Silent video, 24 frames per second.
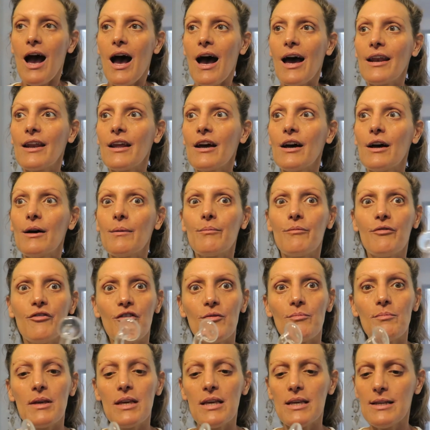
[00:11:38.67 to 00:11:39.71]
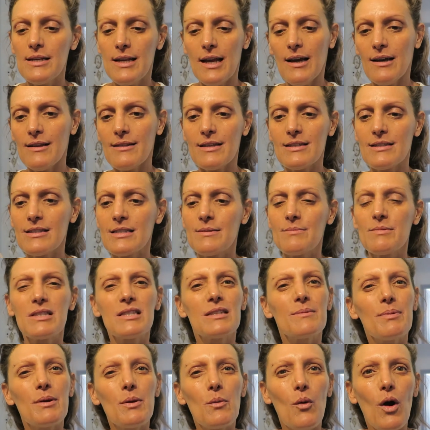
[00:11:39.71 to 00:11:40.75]
and for me, yeah, that seems
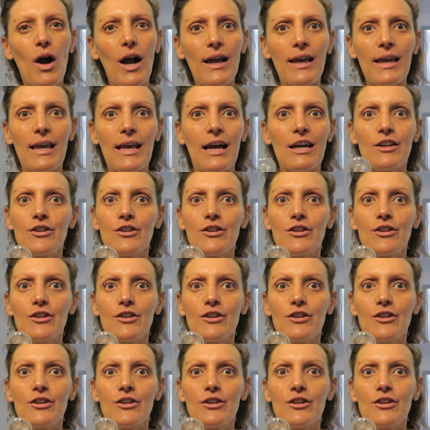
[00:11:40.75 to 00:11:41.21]
to be working.